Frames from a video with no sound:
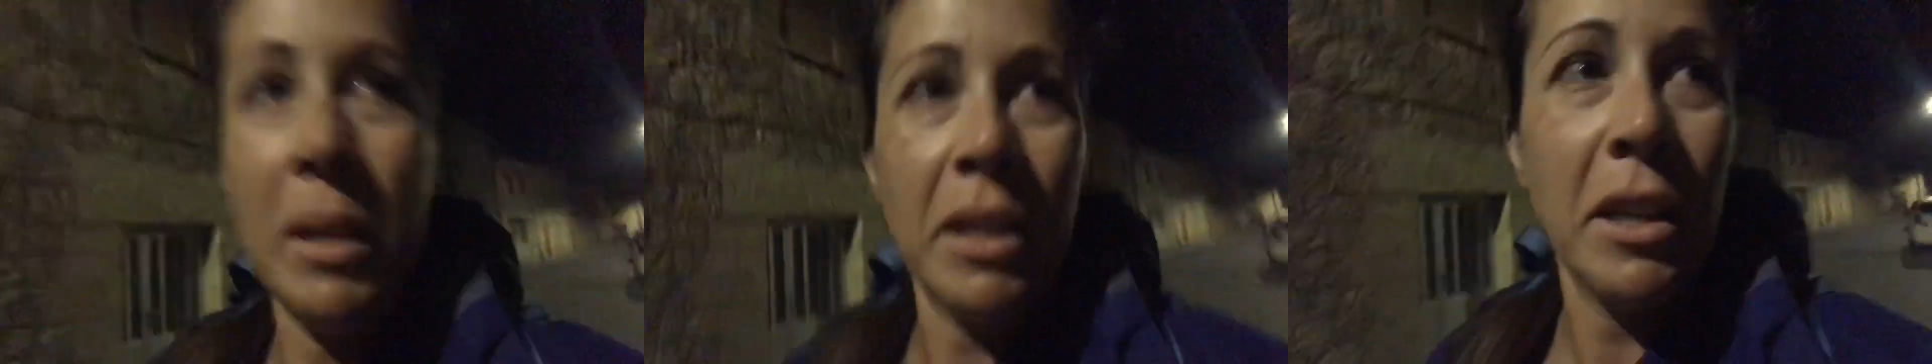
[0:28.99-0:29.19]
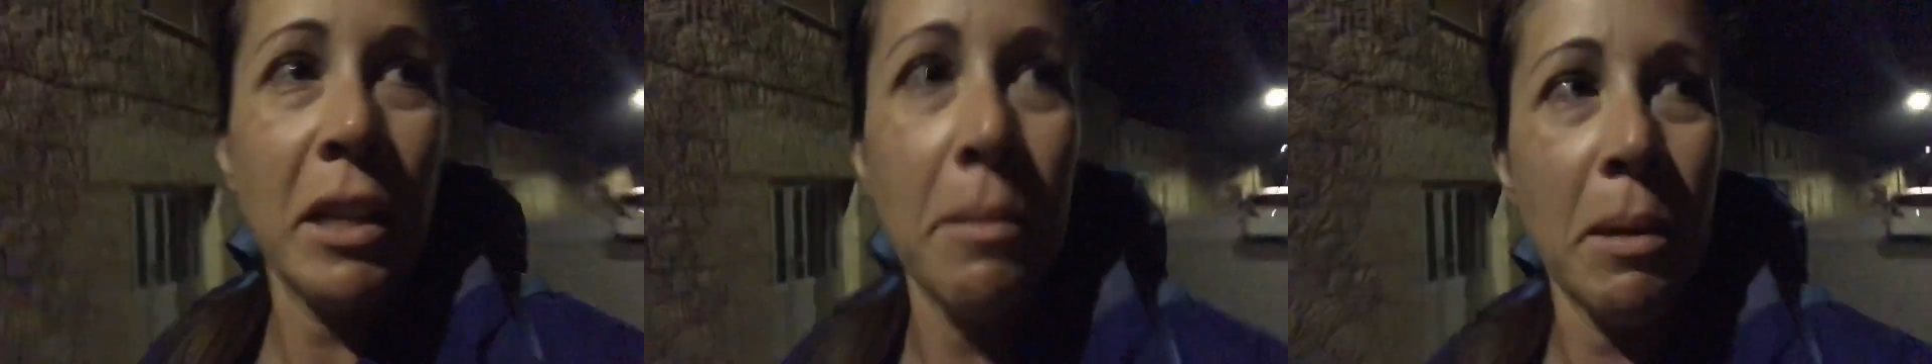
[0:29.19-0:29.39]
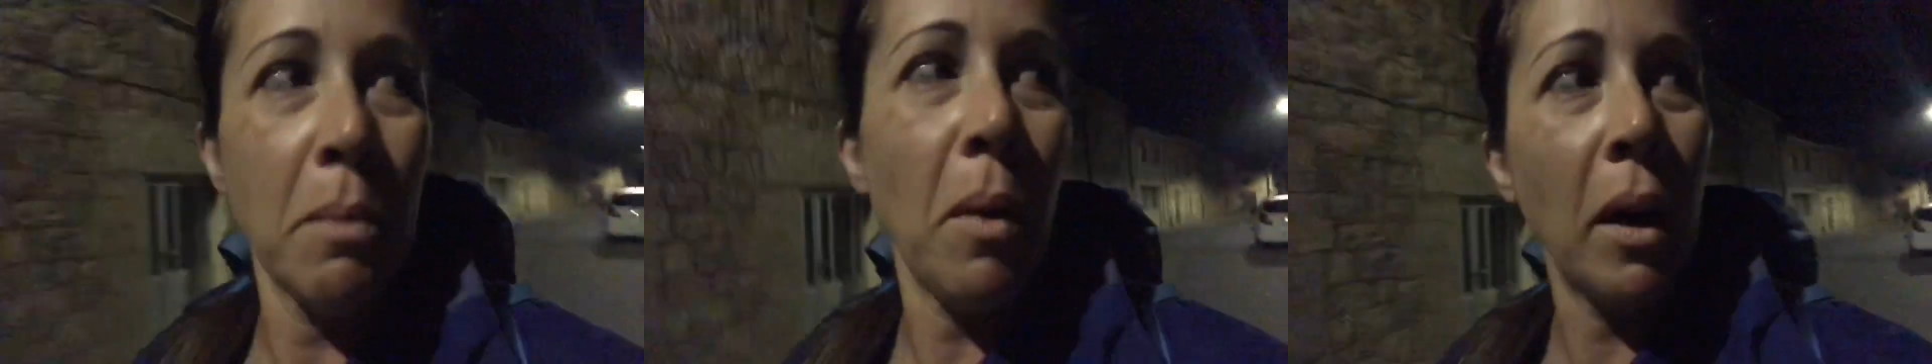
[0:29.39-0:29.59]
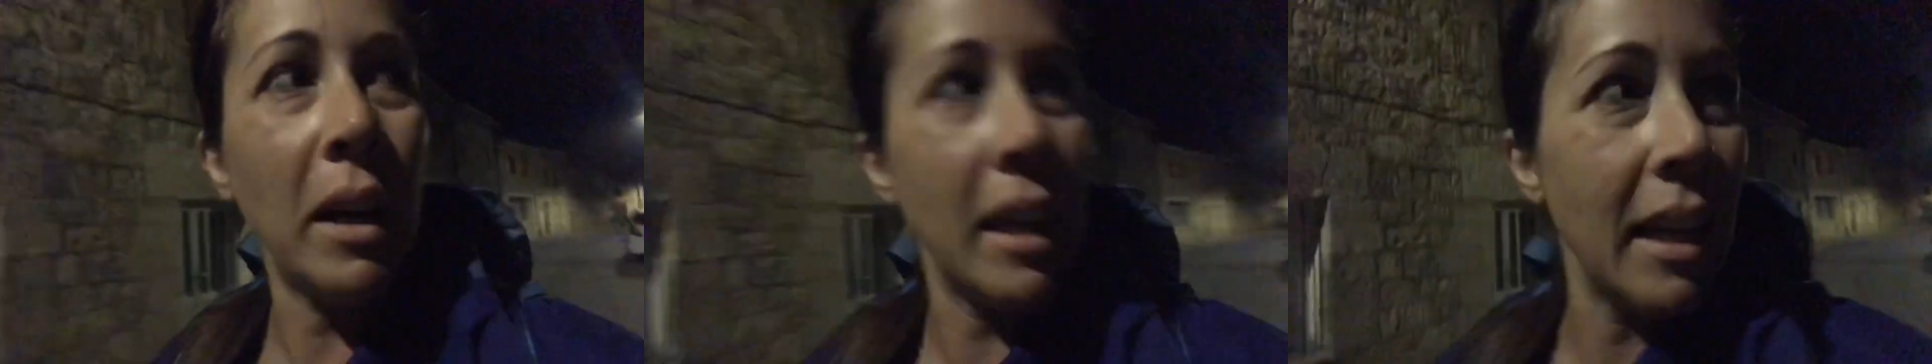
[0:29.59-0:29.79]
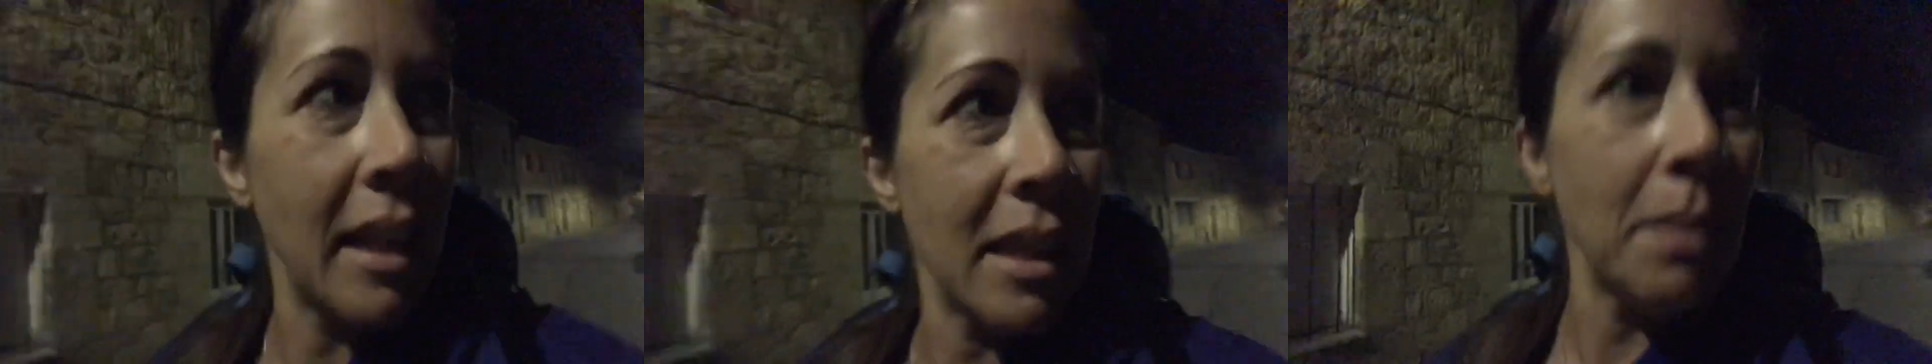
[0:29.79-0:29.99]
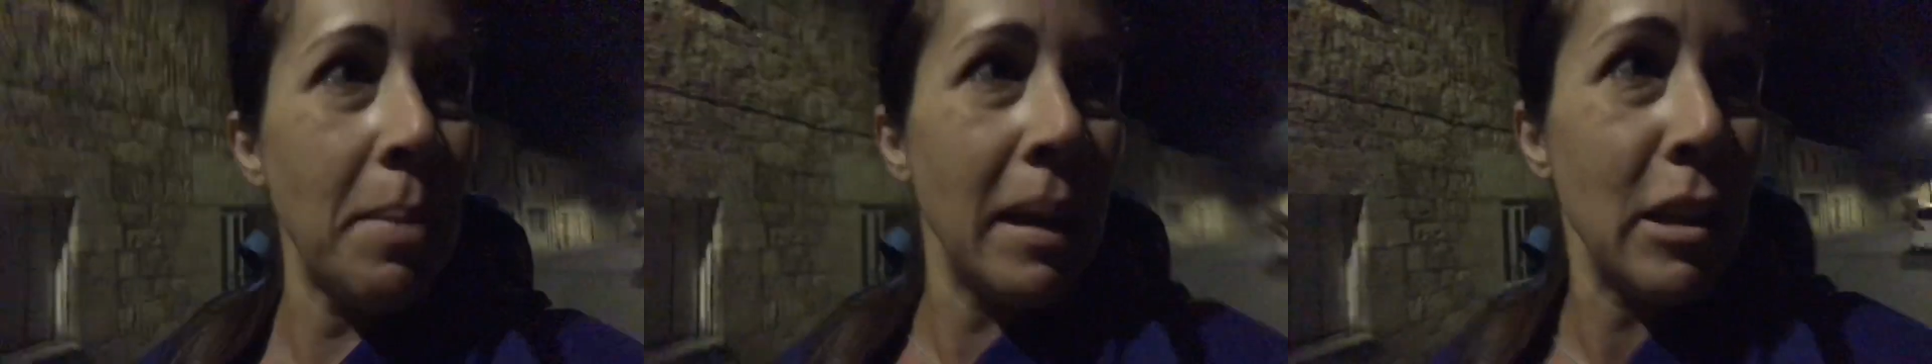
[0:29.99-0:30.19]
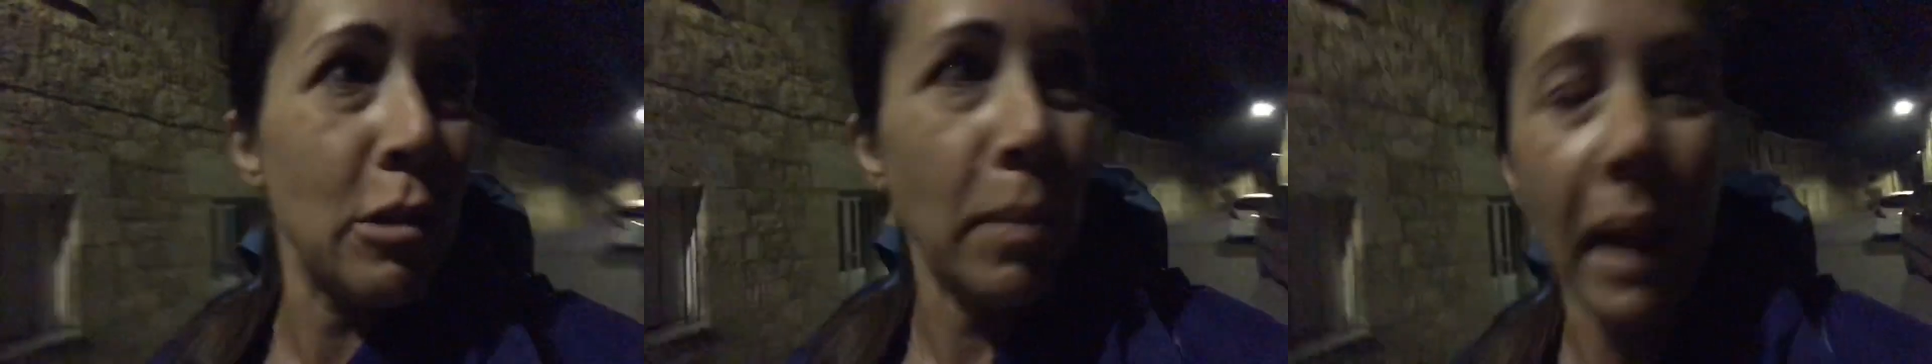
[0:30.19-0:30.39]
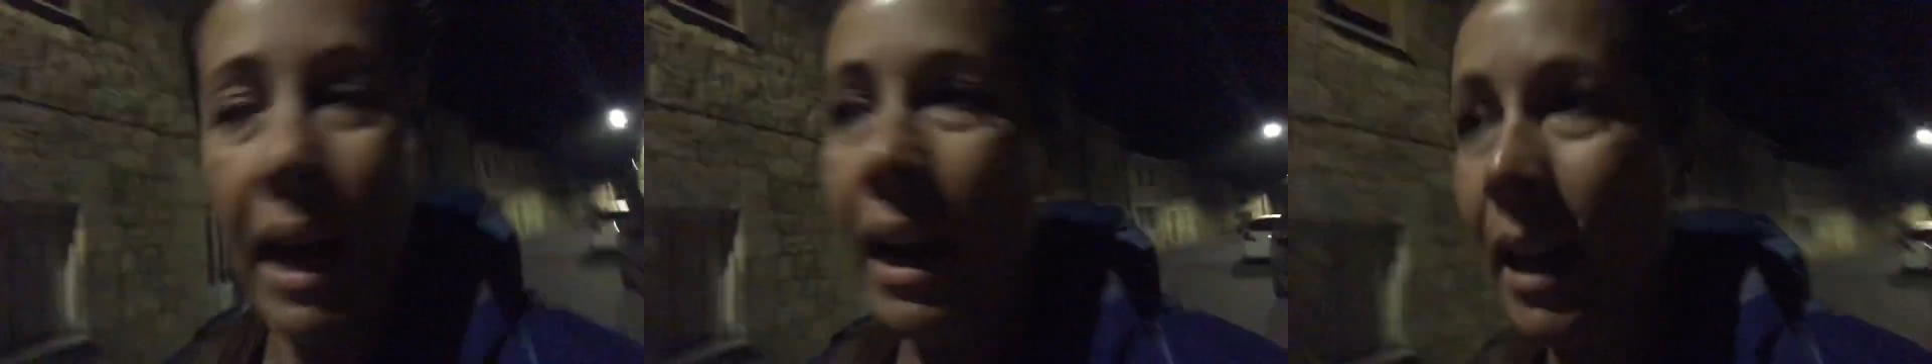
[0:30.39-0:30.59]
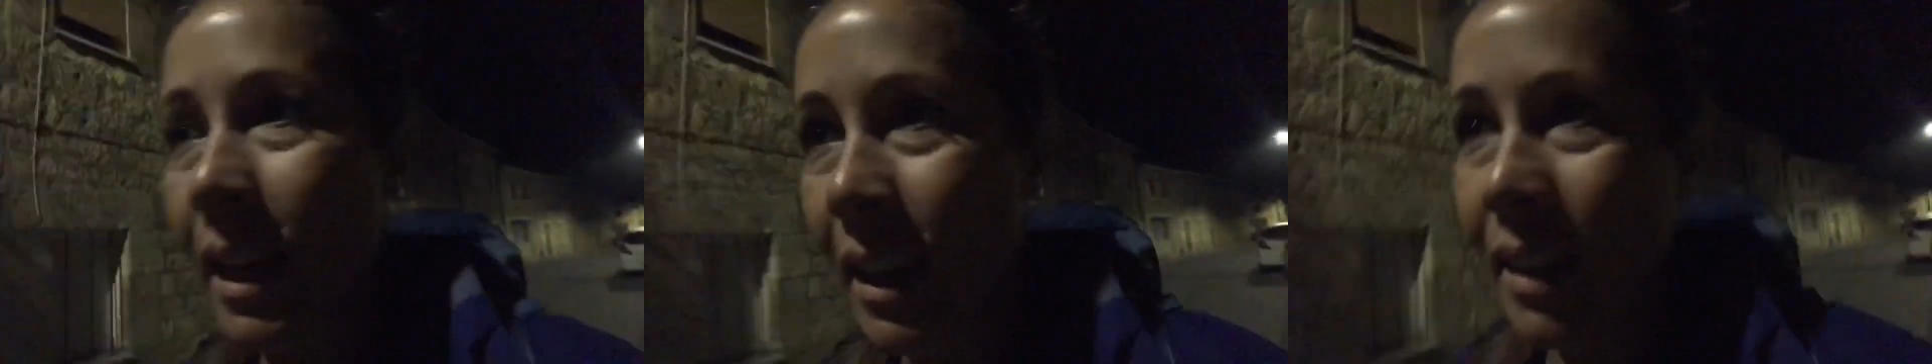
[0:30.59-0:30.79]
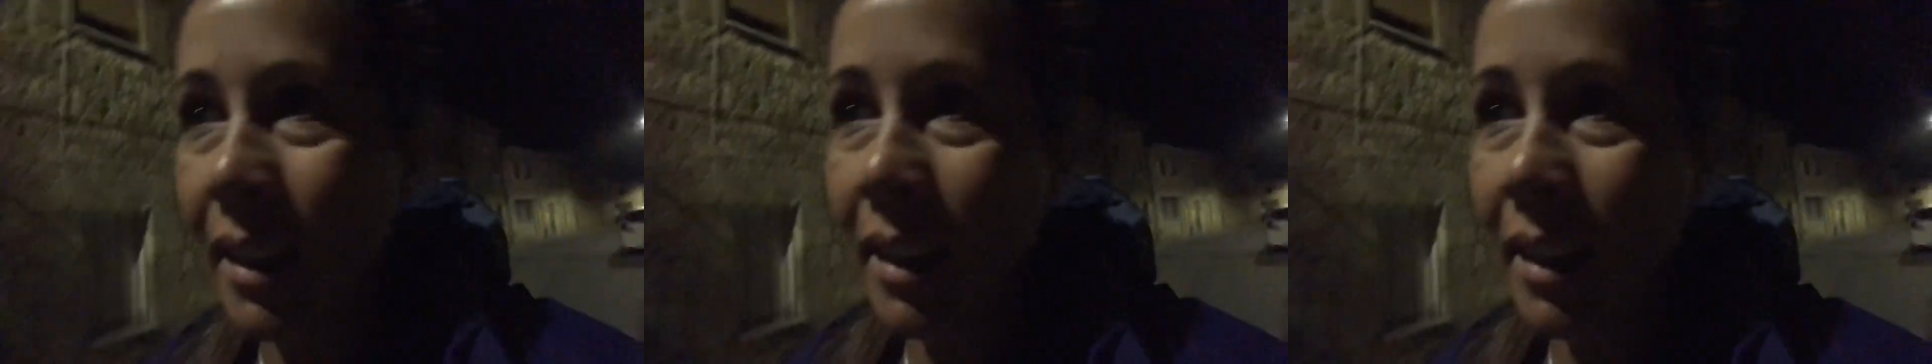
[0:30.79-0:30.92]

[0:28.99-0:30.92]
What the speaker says: when you're going to be walking in the pitch black.